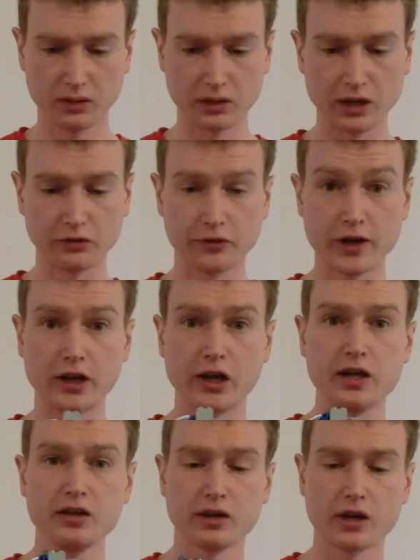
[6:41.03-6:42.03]
And
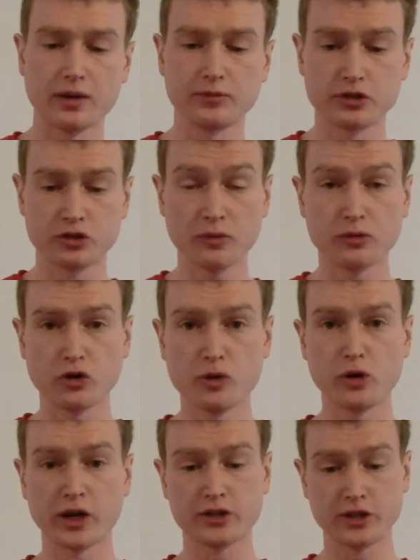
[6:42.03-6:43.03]
finally, to stop the
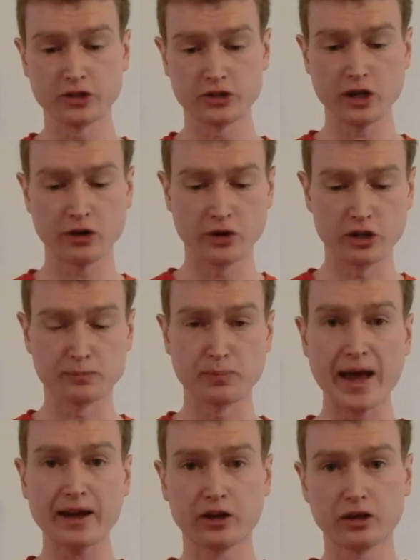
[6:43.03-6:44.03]
robot getting stuck on its
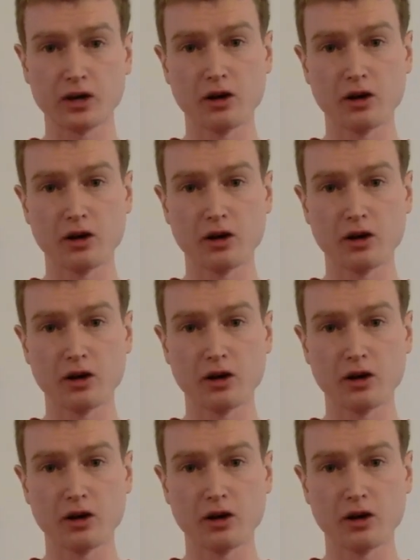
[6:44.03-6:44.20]
back